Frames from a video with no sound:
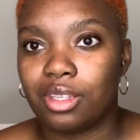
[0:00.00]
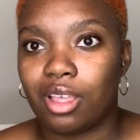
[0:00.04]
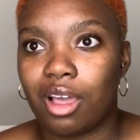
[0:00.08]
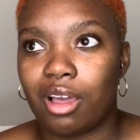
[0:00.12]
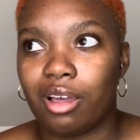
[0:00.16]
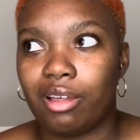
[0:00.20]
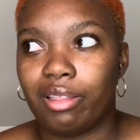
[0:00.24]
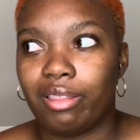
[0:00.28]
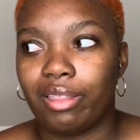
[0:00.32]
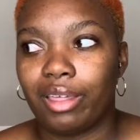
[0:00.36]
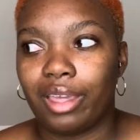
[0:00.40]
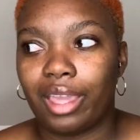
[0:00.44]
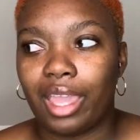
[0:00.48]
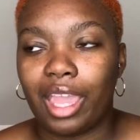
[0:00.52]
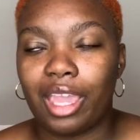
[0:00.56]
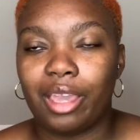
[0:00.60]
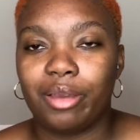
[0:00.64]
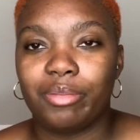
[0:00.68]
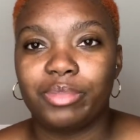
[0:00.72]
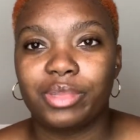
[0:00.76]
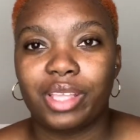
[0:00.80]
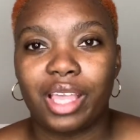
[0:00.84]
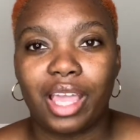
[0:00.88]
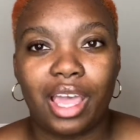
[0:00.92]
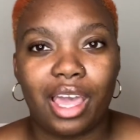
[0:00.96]
all the
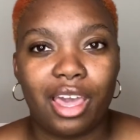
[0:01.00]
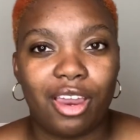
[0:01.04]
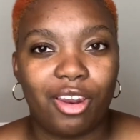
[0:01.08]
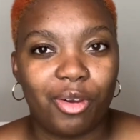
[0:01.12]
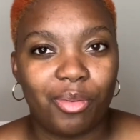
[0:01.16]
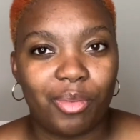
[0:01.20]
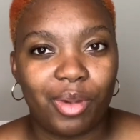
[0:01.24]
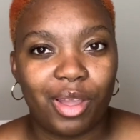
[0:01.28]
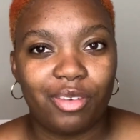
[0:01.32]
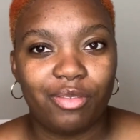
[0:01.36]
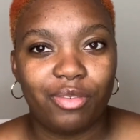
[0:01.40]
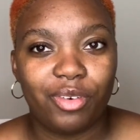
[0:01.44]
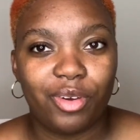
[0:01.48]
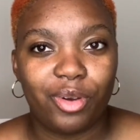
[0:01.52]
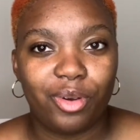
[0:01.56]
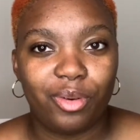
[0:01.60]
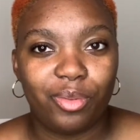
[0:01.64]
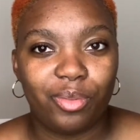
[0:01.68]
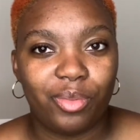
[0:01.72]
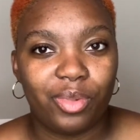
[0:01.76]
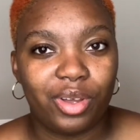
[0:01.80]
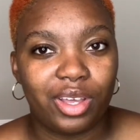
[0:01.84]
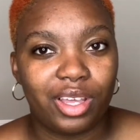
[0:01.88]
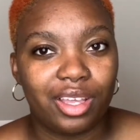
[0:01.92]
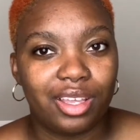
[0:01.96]
games I had on my phone
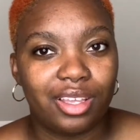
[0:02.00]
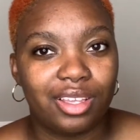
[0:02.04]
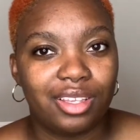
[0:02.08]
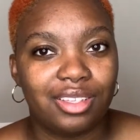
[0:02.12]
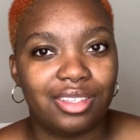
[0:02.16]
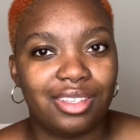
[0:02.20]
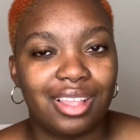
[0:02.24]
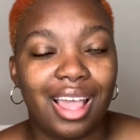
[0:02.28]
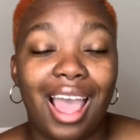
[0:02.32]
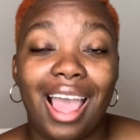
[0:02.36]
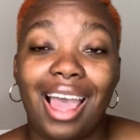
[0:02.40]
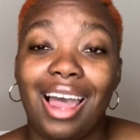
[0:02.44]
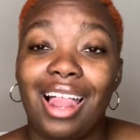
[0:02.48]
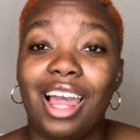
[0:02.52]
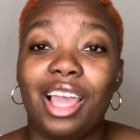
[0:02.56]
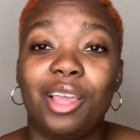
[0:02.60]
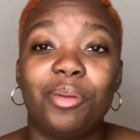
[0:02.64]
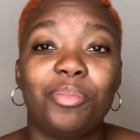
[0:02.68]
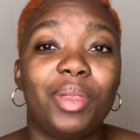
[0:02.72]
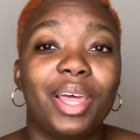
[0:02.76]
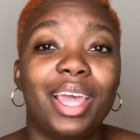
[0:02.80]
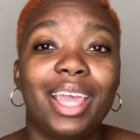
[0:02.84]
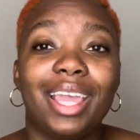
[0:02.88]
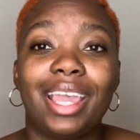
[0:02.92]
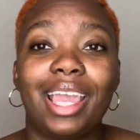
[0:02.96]
because I like
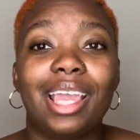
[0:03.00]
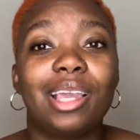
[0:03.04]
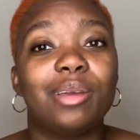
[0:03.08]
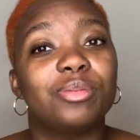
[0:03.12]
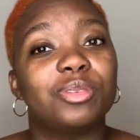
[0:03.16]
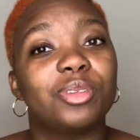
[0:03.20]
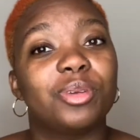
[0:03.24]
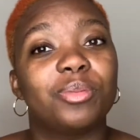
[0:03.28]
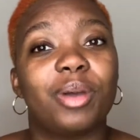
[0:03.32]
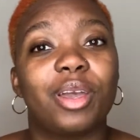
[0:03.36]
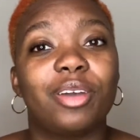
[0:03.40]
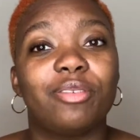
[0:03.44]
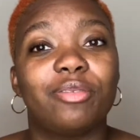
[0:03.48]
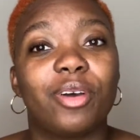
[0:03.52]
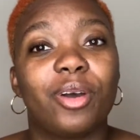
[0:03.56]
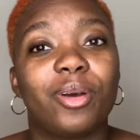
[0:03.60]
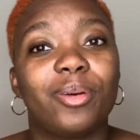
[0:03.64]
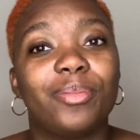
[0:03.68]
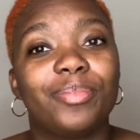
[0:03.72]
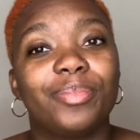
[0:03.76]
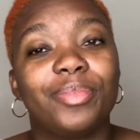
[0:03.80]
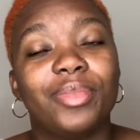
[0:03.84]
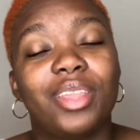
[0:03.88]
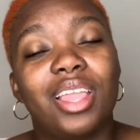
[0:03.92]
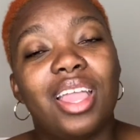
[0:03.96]
playing games on my phone.
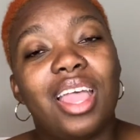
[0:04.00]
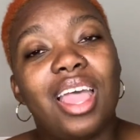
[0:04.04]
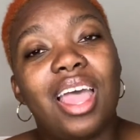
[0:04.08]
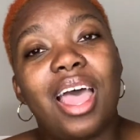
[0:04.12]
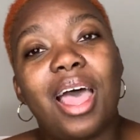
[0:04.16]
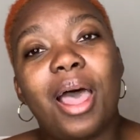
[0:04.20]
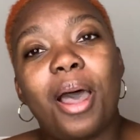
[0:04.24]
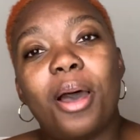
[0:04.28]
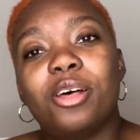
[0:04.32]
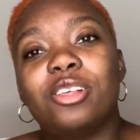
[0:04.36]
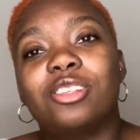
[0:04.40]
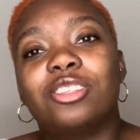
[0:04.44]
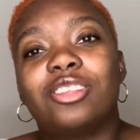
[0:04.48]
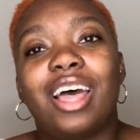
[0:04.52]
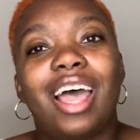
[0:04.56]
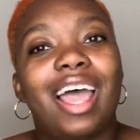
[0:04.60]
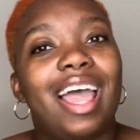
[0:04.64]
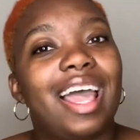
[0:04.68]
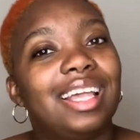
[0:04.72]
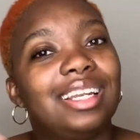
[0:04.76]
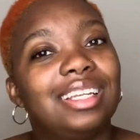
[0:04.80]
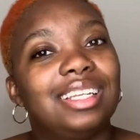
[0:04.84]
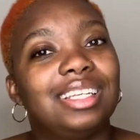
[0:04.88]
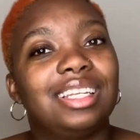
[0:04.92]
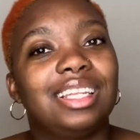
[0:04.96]
So I
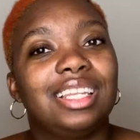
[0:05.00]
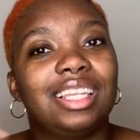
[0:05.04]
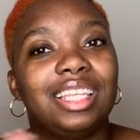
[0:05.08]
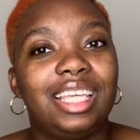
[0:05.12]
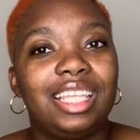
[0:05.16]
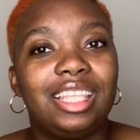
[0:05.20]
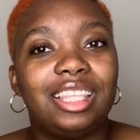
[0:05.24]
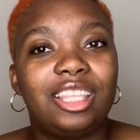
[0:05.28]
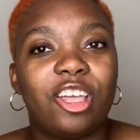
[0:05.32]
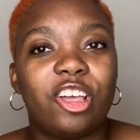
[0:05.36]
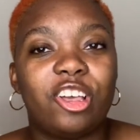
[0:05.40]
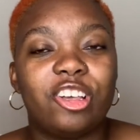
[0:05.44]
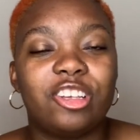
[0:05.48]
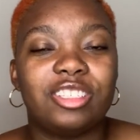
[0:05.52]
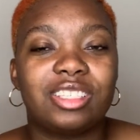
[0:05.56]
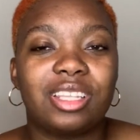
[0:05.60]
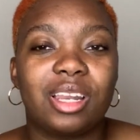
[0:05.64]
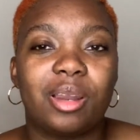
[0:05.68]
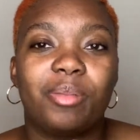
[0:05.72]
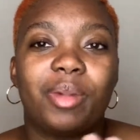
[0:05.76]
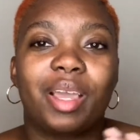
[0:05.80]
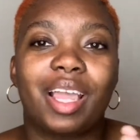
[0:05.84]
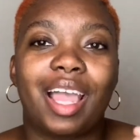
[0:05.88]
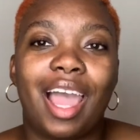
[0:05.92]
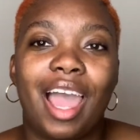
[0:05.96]
had to delete those, and I'm
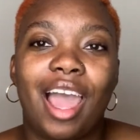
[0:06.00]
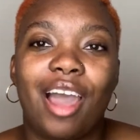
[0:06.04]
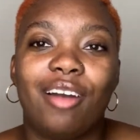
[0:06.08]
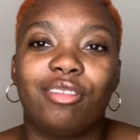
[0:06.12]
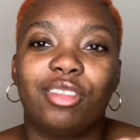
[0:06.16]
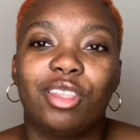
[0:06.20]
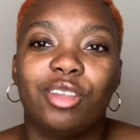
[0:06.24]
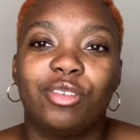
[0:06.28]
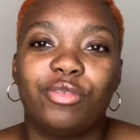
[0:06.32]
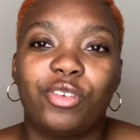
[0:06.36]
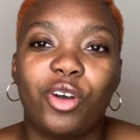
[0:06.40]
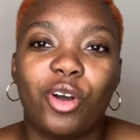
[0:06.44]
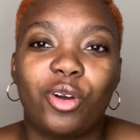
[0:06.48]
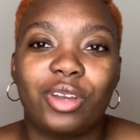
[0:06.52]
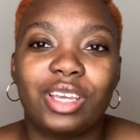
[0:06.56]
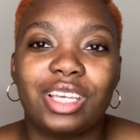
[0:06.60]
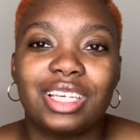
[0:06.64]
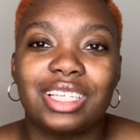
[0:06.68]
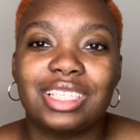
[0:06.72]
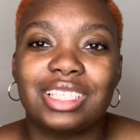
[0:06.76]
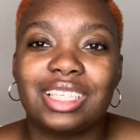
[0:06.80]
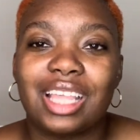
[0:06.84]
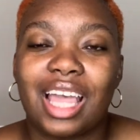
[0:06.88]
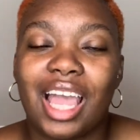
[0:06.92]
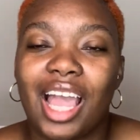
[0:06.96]
like, I have to
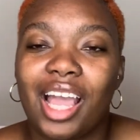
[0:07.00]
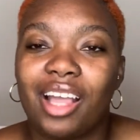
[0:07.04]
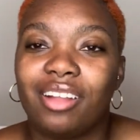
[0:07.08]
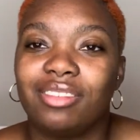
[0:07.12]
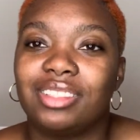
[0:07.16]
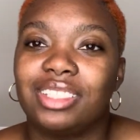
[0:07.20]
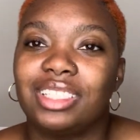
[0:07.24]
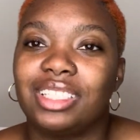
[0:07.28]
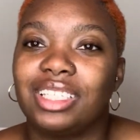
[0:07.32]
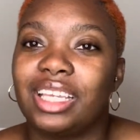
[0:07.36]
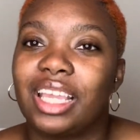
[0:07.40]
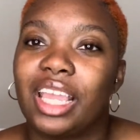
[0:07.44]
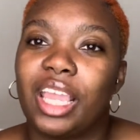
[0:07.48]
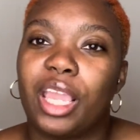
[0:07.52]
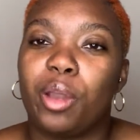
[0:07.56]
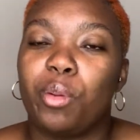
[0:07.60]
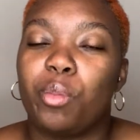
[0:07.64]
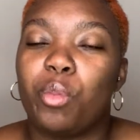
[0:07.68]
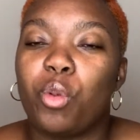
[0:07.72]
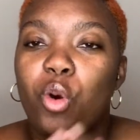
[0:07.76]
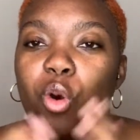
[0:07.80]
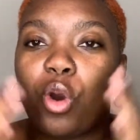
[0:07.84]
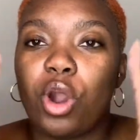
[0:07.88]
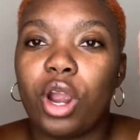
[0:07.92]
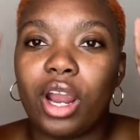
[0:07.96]
focus. I have to get
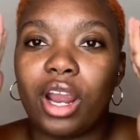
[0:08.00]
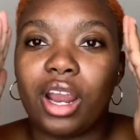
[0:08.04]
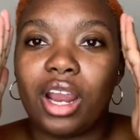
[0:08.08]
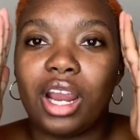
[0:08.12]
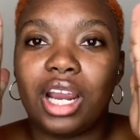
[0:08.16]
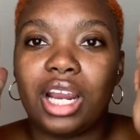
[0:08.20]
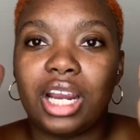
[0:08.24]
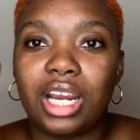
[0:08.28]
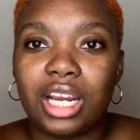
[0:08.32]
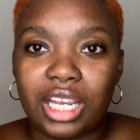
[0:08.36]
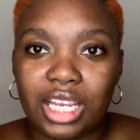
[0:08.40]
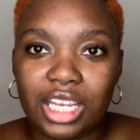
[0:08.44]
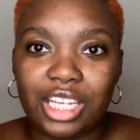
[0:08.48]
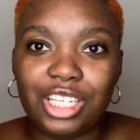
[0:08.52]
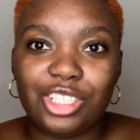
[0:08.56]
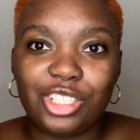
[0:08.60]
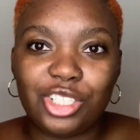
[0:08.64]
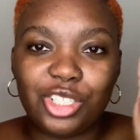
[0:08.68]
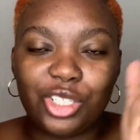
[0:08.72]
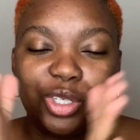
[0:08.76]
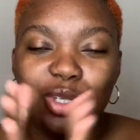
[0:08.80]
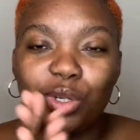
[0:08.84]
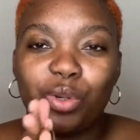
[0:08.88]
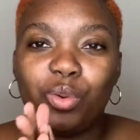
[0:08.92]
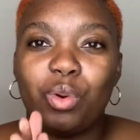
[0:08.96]
more in
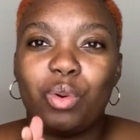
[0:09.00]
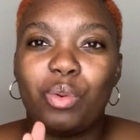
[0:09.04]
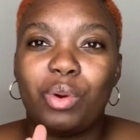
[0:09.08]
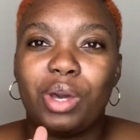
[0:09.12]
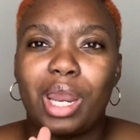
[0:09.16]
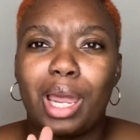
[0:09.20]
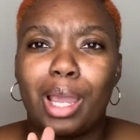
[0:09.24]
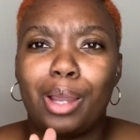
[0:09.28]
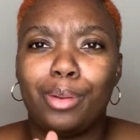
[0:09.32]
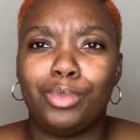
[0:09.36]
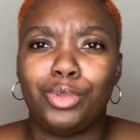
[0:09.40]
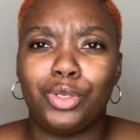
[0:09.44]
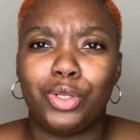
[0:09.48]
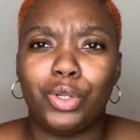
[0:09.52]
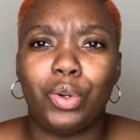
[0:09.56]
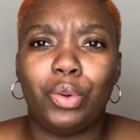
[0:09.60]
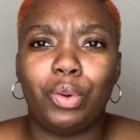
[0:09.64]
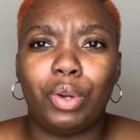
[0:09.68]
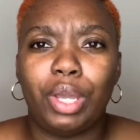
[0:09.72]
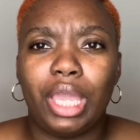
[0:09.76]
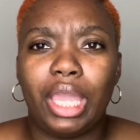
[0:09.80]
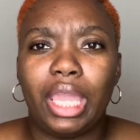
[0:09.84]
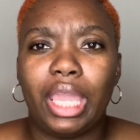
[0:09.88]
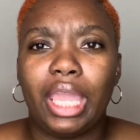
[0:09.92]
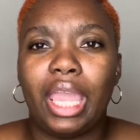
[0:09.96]
tune with what I'm
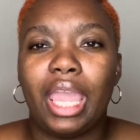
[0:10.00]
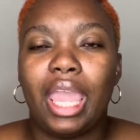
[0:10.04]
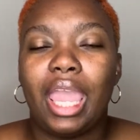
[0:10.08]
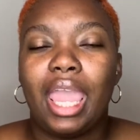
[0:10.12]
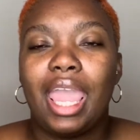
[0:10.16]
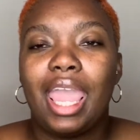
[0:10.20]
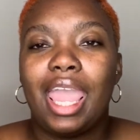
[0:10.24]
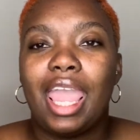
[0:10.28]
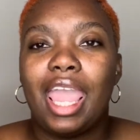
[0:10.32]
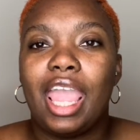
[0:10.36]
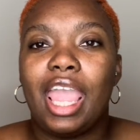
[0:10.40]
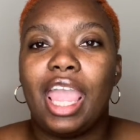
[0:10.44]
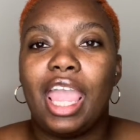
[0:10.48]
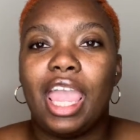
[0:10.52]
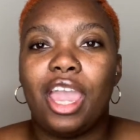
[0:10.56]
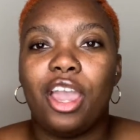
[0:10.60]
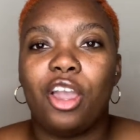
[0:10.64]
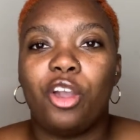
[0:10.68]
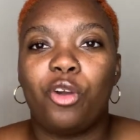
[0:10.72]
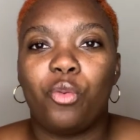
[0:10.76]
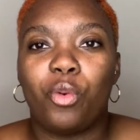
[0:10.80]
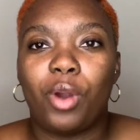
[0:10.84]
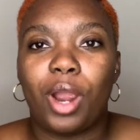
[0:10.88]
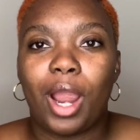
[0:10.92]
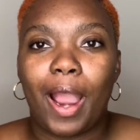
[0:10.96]
doing
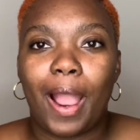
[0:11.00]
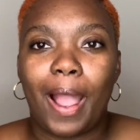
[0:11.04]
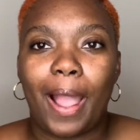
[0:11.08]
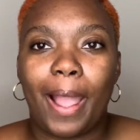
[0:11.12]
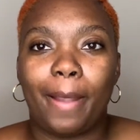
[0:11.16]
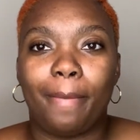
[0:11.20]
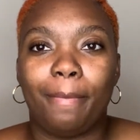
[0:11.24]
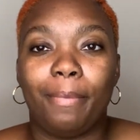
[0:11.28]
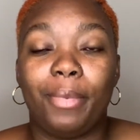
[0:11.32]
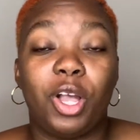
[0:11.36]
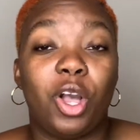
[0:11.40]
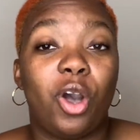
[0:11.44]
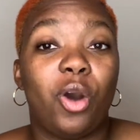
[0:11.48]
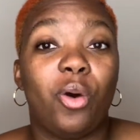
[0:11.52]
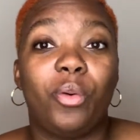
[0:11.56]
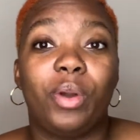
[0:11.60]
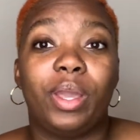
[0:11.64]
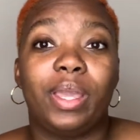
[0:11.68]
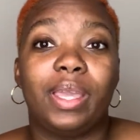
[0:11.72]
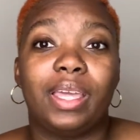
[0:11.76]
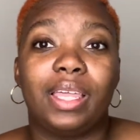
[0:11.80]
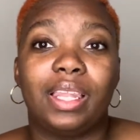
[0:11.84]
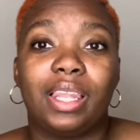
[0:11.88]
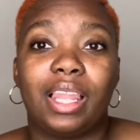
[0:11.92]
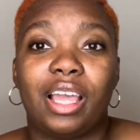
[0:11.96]
and where I'm
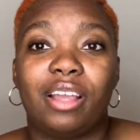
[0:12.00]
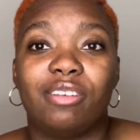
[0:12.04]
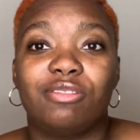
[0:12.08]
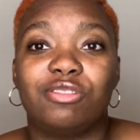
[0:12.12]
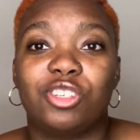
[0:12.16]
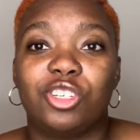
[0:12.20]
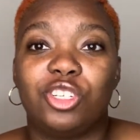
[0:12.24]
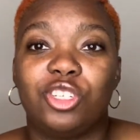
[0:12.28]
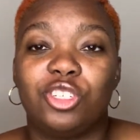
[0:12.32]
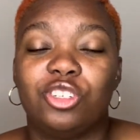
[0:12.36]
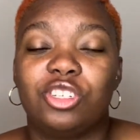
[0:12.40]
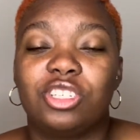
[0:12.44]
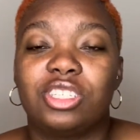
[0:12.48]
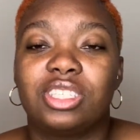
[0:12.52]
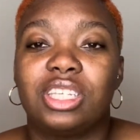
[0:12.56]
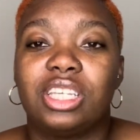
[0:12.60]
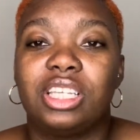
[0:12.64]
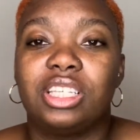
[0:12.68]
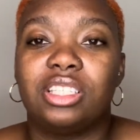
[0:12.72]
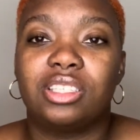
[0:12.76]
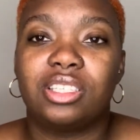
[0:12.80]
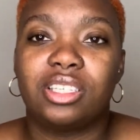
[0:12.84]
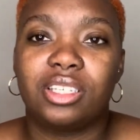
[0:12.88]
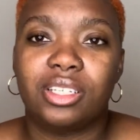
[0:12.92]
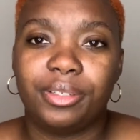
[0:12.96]
going in life. So you just
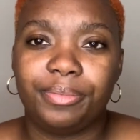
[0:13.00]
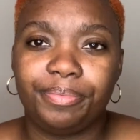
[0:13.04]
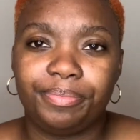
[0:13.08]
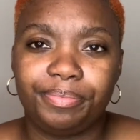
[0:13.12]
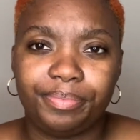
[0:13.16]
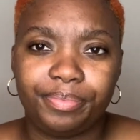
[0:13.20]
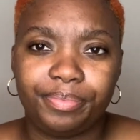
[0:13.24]
need to